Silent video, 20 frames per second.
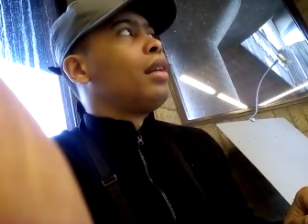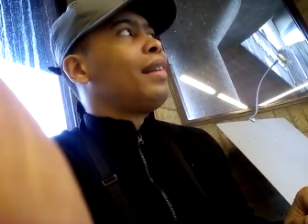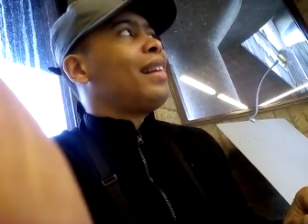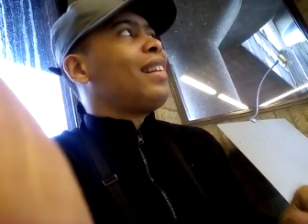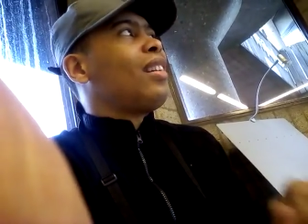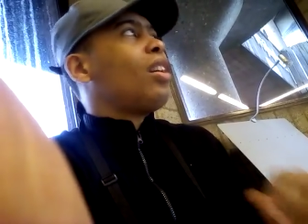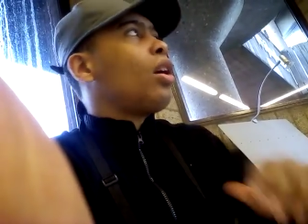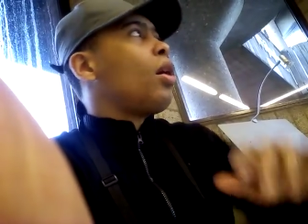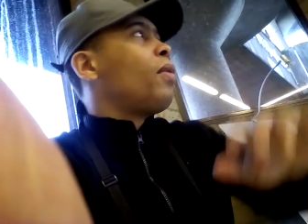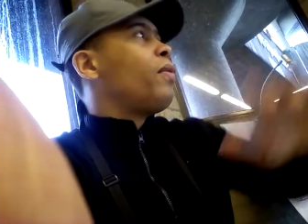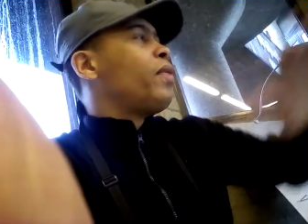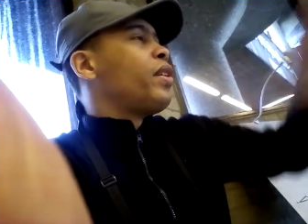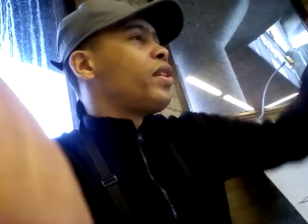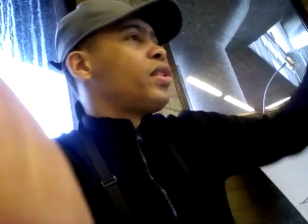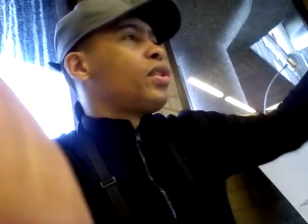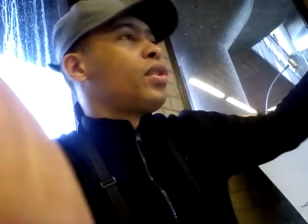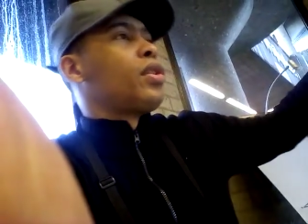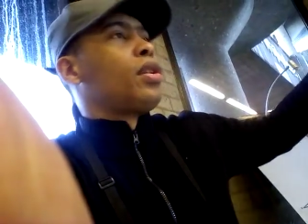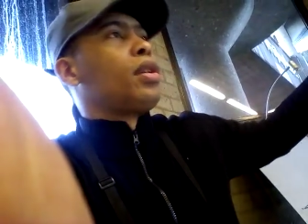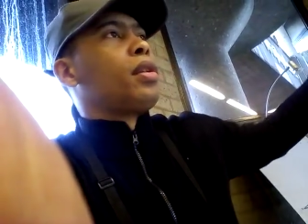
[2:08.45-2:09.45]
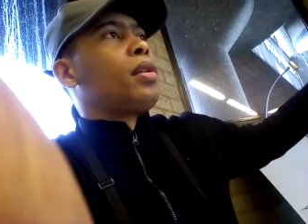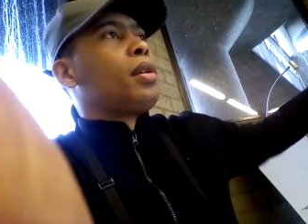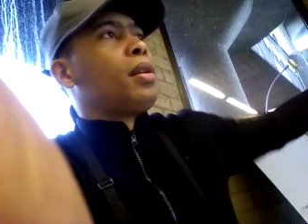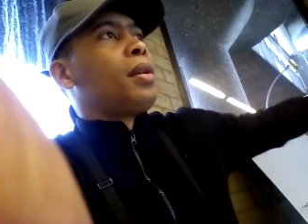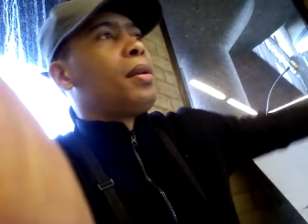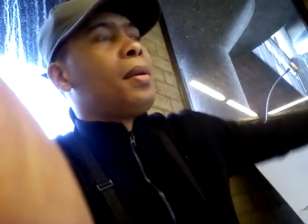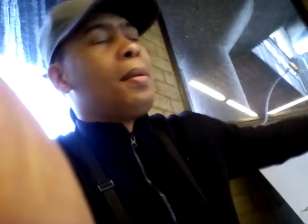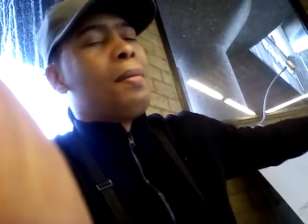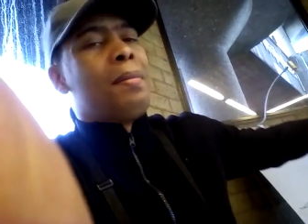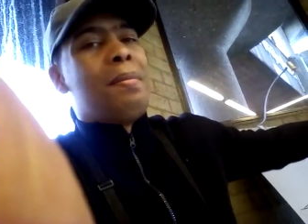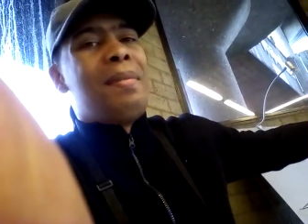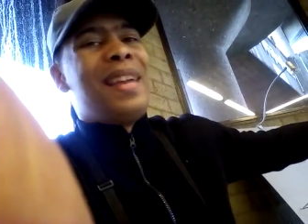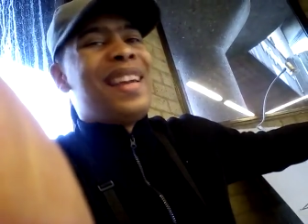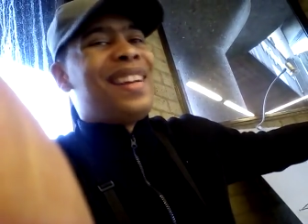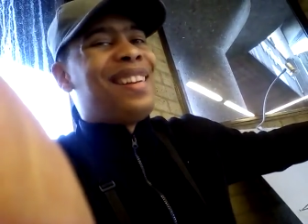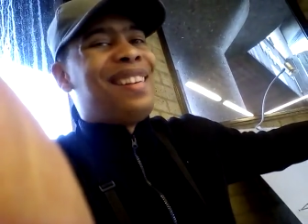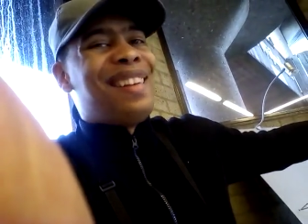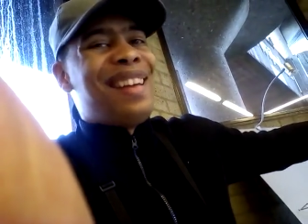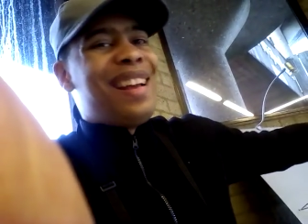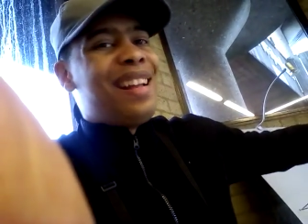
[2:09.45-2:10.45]
that covers
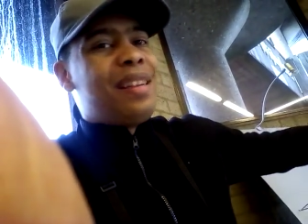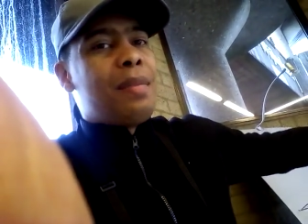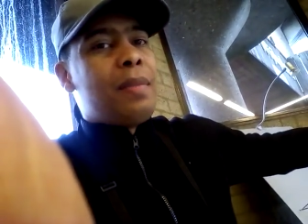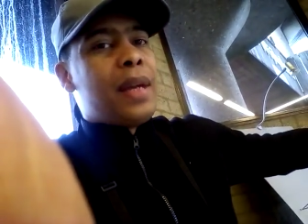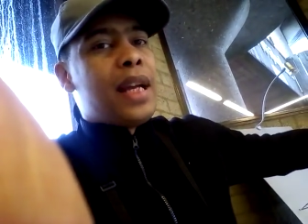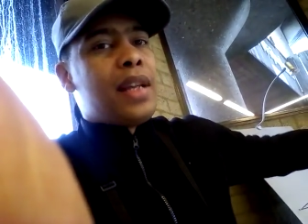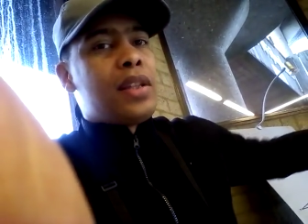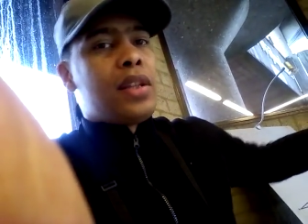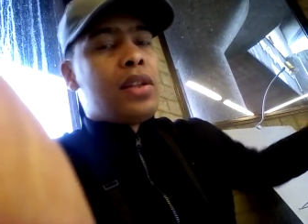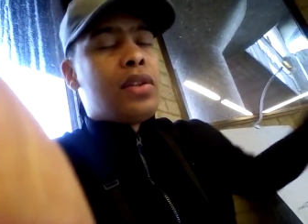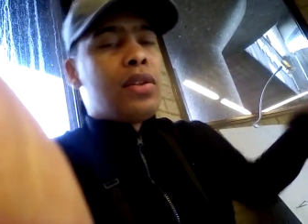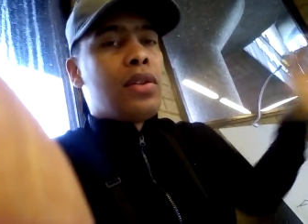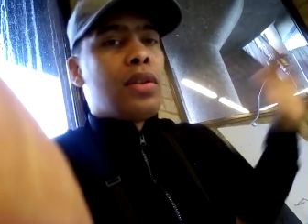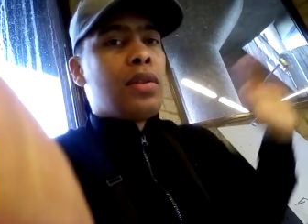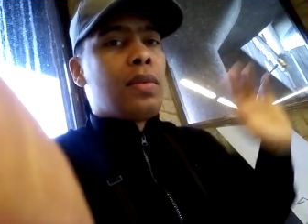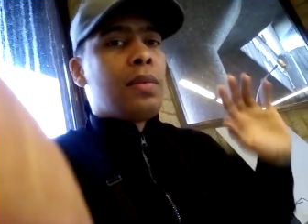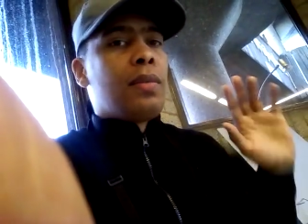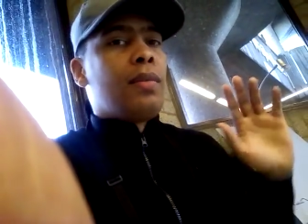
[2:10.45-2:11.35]
big land masses.